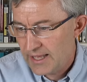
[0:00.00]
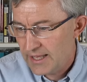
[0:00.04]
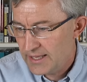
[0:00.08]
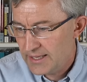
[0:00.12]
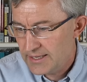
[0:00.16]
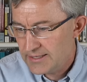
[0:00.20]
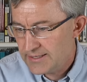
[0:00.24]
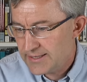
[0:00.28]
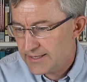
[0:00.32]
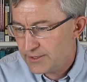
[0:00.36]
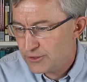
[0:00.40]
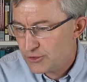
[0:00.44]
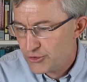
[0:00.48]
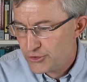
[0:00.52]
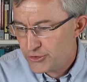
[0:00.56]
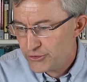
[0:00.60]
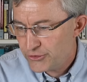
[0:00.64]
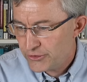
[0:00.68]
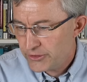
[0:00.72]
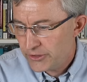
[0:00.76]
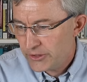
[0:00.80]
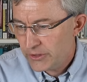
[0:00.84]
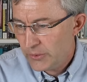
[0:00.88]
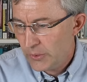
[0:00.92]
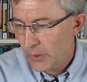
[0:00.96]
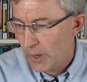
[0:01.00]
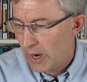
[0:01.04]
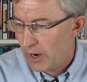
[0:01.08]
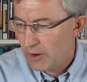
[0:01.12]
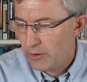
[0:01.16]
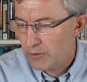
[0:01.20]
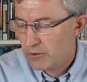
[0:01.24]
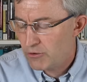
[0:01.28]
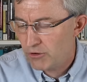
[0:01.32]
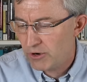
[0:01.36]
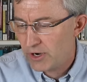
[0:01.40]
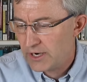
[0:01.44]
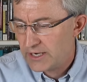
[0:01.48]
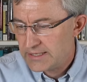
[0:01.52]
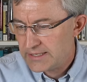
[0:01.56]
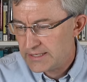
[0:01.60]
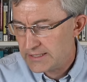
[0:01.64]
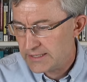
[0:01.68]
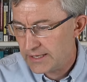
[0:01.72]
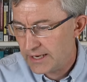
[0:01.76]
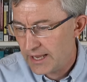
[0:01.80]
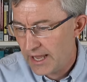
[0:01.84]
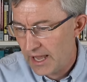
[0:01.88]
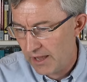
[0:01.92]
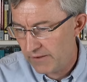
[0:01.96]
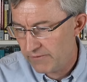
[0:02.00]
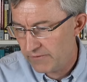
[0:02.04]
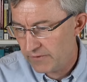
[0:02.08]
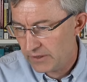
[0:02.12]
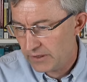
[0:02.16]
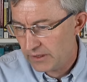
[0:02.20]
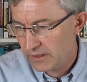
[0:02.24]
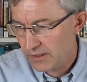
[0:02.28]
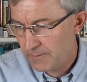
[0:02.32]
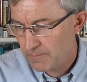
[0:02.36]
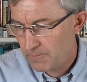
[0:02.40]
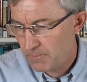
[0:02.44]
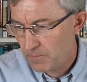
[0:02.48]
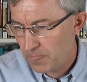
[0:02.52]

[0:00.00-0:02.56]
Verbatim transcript: Is it true, O Christ in heaven,